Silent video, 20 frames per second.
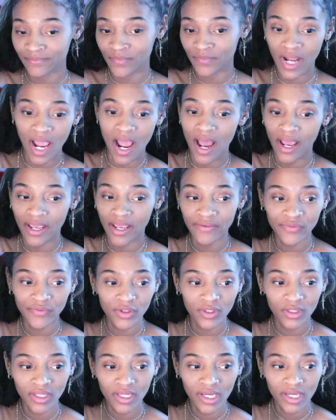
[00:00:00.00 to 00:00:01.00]
I feel
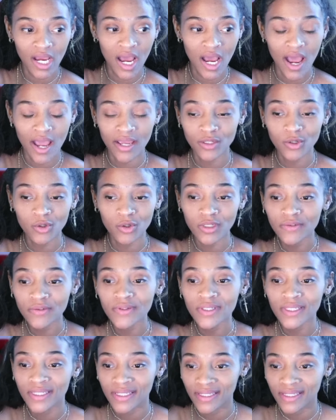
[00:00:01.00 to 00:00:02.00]
like I don't
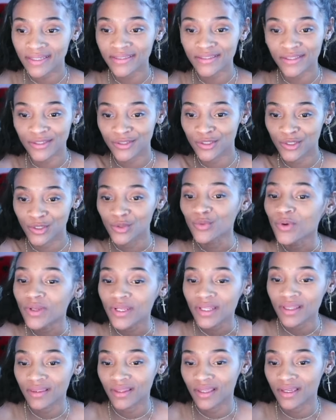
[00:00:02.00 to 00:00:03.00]
even need to do
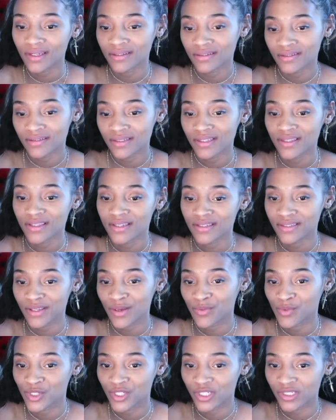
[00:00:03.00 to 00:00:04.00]
anything to these
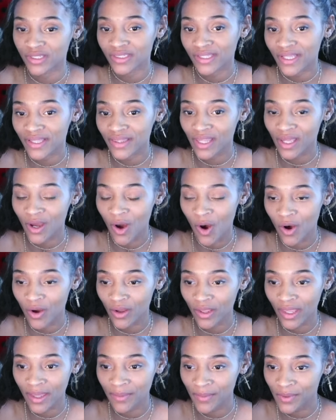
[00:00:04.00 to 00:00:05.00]
images. Like they all
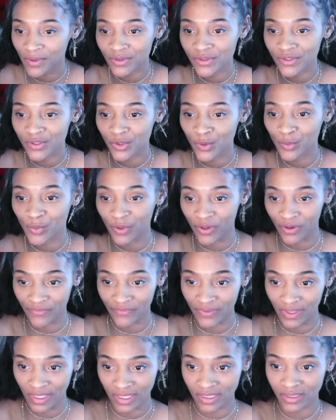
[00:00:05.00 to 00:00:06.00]
came out so
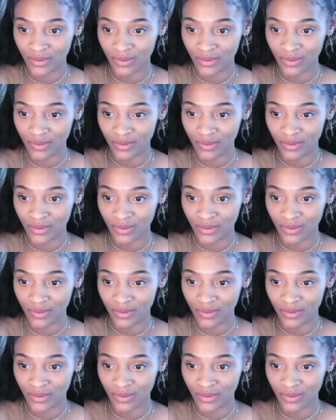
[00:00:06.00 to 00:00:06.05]
perfect,